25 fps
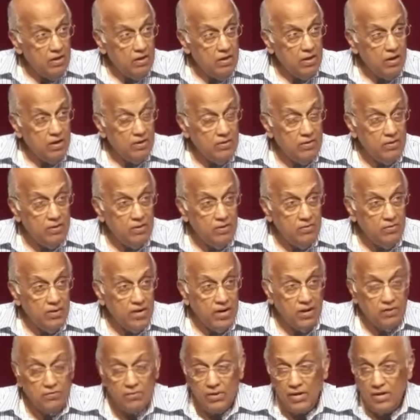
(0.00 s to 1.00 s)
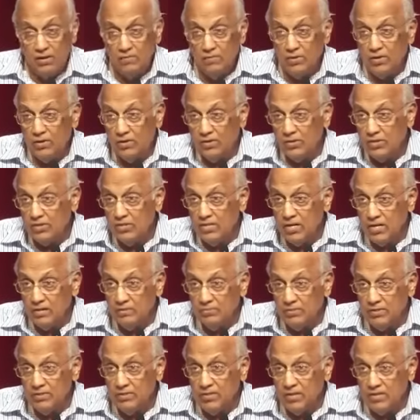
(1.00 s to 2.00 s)
and uh, when I read of all the
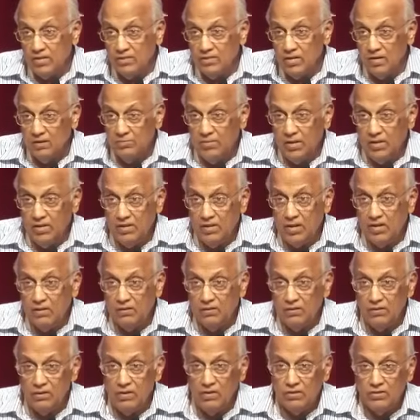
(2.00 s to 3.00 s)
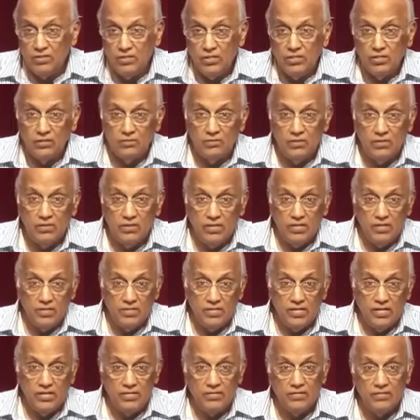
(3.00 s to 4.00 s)
terrible things that are being done to little children these
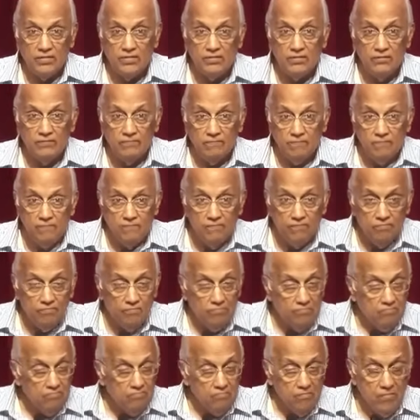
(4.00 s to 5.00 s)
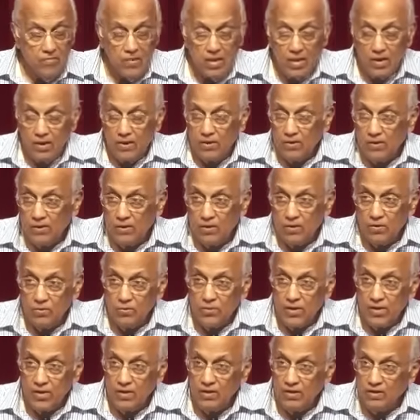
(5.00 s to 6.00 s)
days, you know,
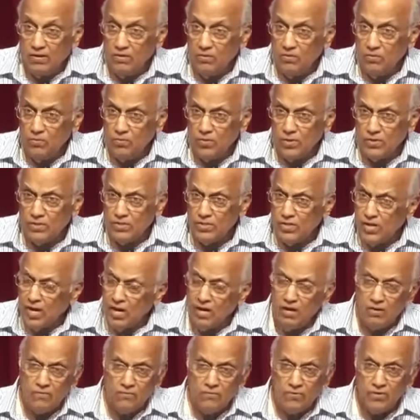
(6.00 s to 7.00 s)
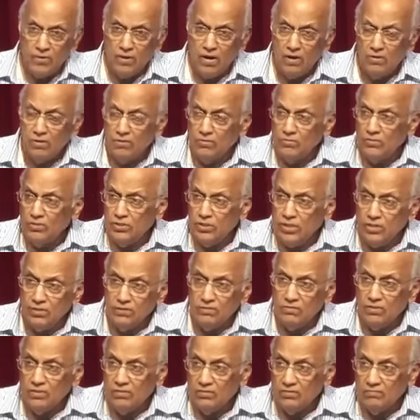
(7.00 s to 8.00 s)
we were scared for our own
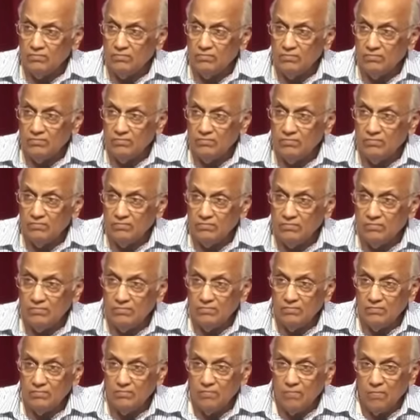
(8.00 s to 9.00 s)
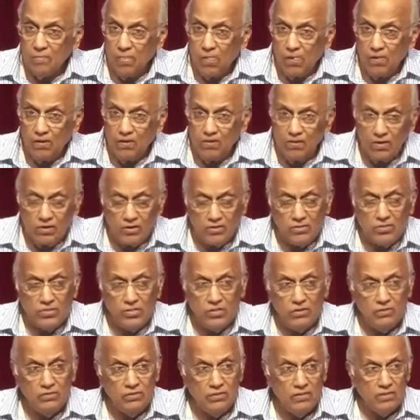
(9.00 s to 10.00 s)
children. Little
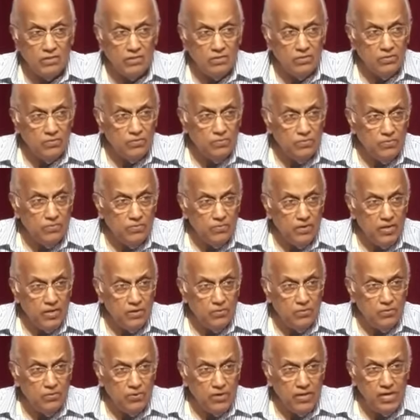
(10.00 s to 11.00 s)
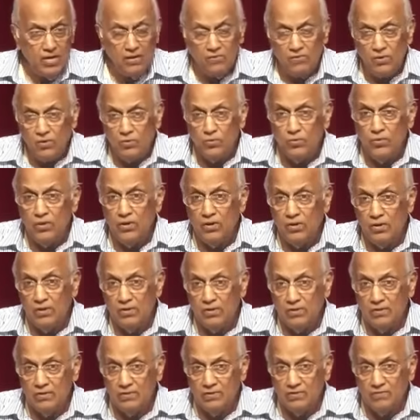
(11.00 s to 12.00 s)
children in the you know, evil
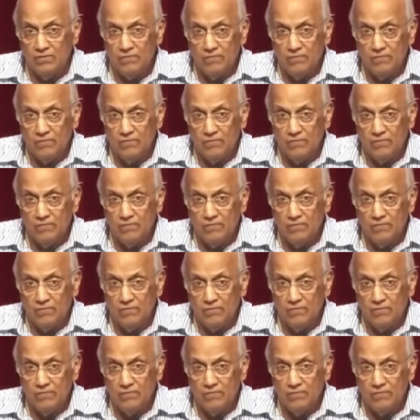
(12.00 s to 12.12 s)
world.